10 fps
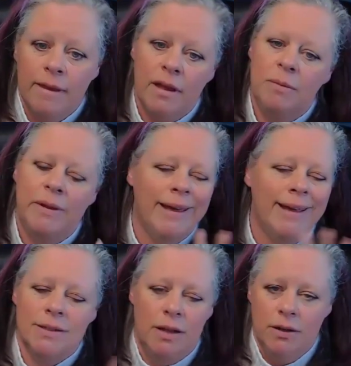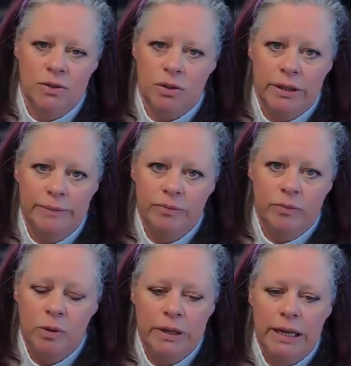You'd be like, it's a long story.
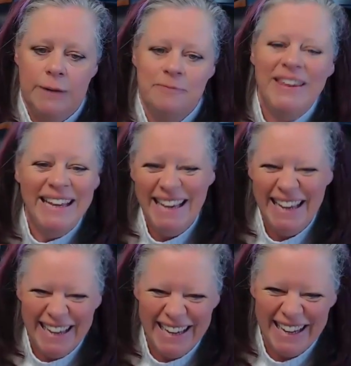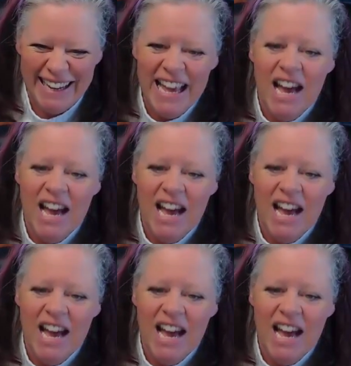You wouldn't get it.